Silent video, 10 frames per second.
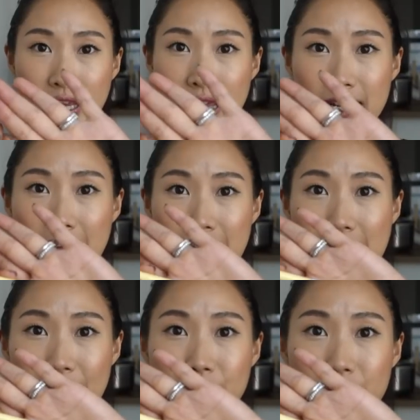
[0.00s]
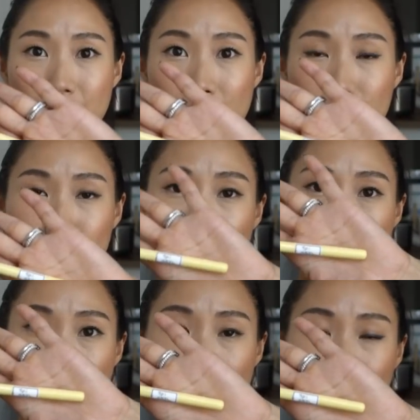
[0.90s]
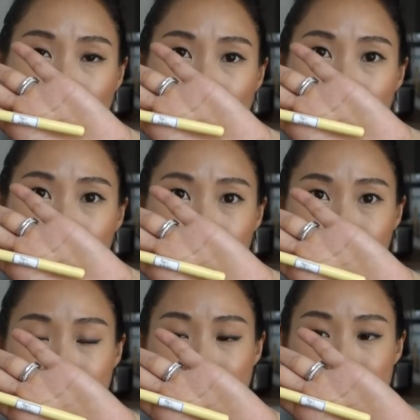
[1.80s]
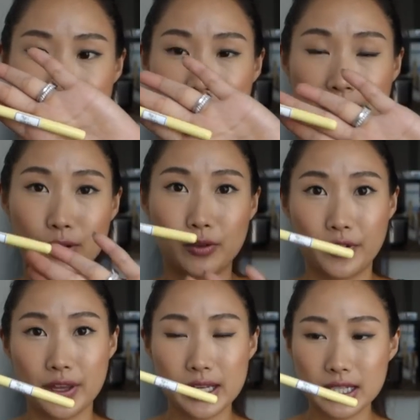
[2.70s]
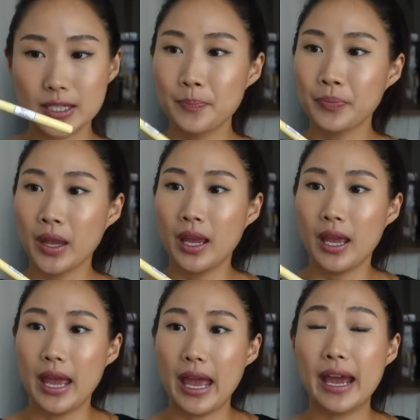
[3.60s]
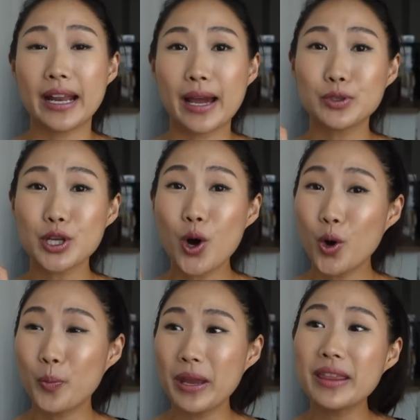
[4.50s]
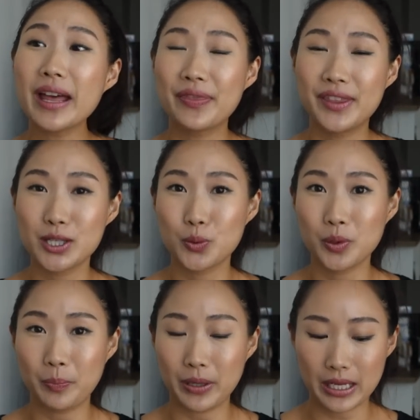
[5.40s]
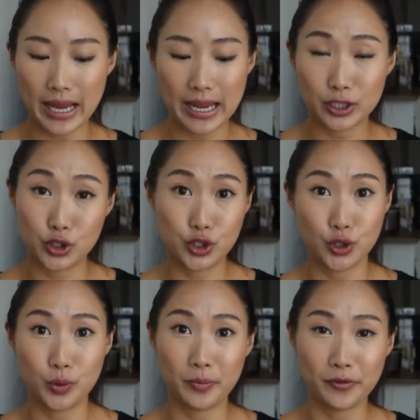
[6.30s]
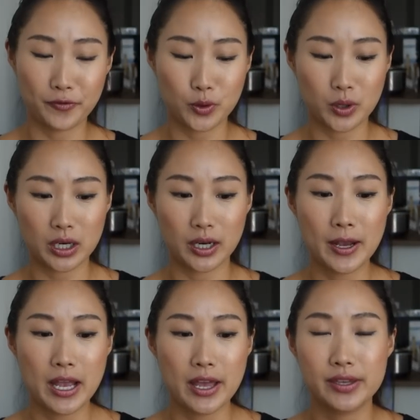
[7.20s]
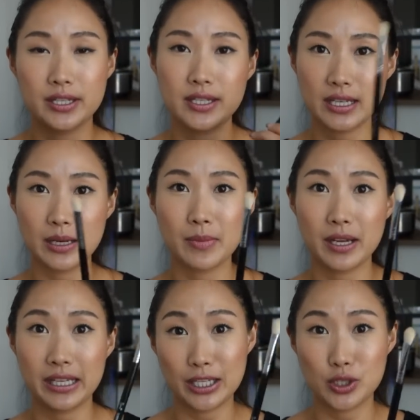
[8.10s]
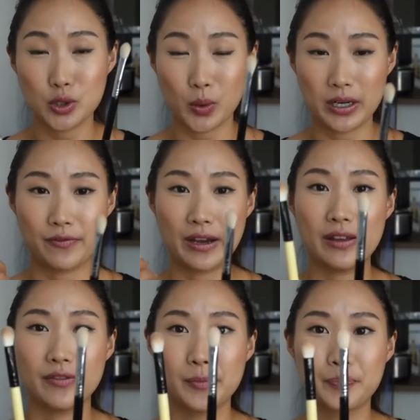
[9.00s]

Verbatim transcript: Again, I got the long or large size handle for this, and I was hoping that this would be a dupe for the Sigma E25.